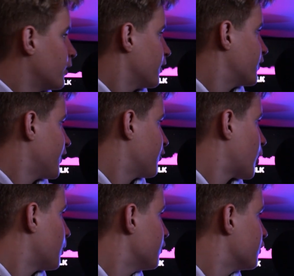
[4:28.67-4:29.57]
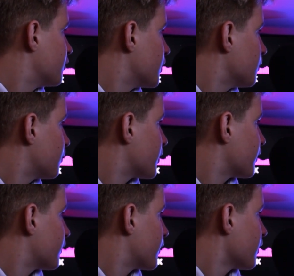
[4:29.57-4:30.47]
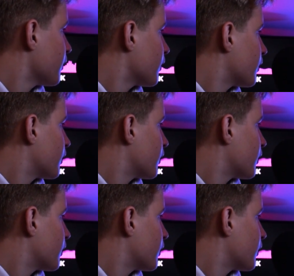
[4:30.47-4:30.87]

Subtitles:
They taste almost the same, but then